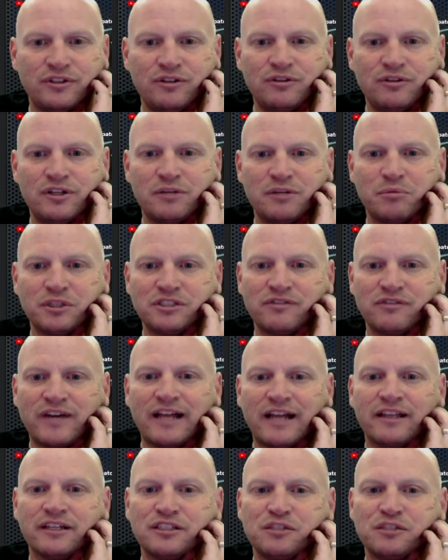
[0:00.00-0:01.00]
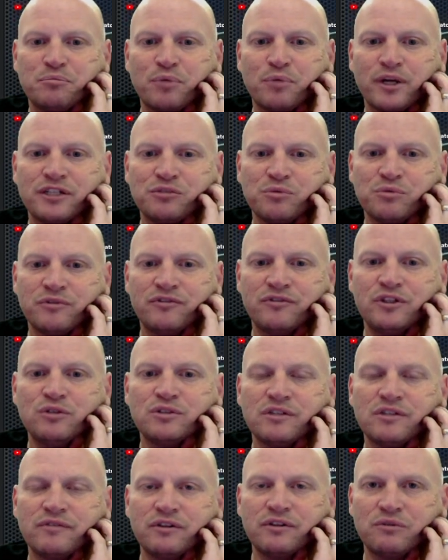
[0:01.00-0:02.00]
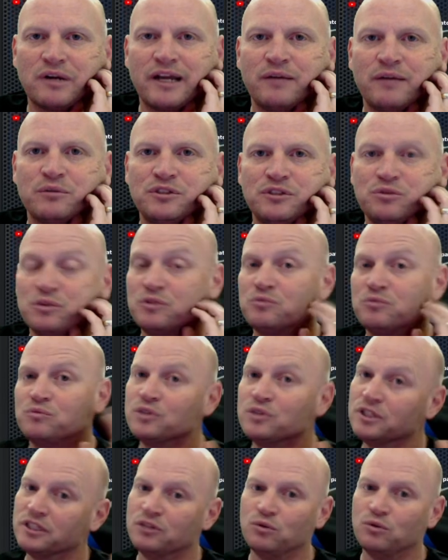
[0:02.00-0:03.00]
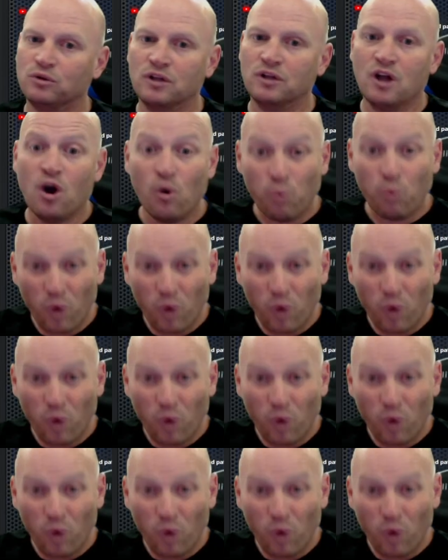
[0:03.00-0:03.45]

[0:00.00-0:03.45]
you did a bunch of AliExpress reviews of it, right? Which was really cool.